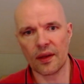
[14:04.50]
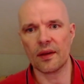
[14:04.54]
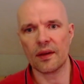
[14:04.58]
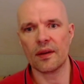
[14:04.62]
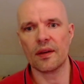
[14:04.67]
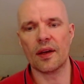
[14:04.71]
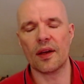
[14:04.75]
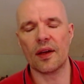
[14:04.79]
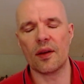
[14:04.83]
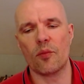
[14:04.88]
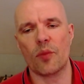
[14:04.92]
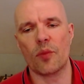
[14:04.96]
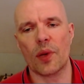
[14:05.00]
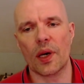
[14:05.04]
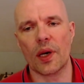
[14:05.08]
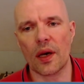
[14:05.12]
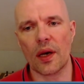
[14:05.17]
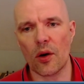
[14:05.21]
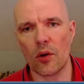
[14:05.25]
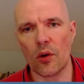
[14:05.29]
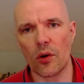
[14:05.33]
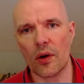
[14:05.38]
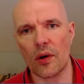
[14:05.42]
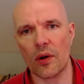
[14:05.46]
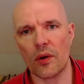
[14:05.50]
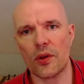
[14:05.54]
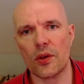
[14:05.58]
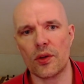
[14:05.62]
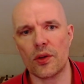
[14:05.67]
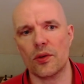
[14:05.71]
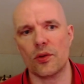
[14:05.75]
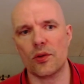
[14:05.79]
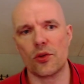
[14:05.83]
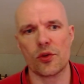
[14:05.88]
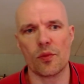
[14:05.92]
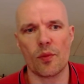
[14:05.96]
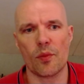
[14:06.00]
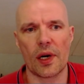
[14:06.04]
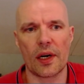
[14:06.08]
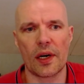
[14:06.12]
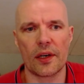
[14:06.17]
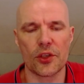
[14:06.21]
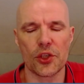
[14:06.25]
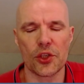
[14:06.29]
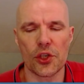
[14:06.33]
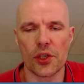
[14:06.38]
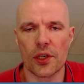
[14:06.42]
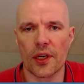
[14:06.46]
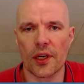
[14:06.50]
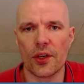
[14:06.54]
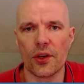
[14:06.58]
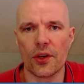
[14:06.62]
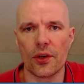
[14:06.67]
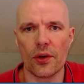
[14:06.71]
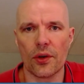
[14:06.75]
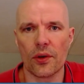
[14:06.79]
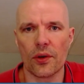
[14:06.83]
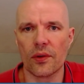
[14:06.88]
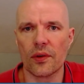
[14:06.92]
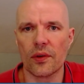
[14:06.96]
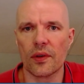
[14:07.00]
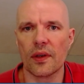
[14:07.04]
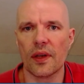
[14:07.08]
And by how huge margin, I don't know.